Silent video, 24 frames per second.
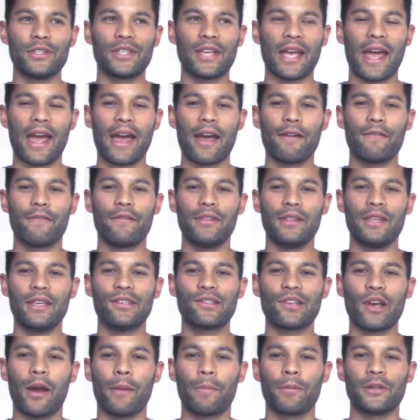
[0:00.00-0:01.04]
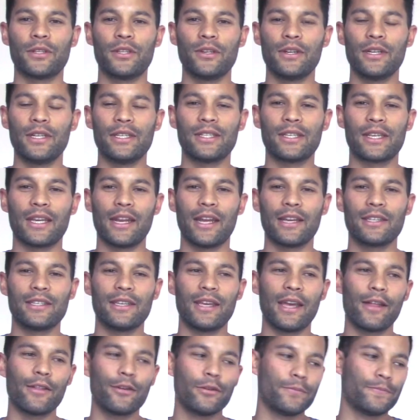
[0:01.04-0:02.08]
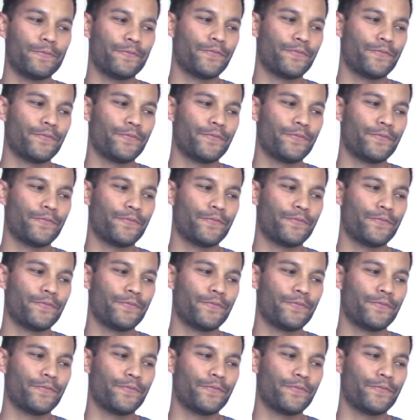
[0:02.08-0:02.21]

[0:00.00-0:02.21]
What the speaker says: to have these opportunities to connect together.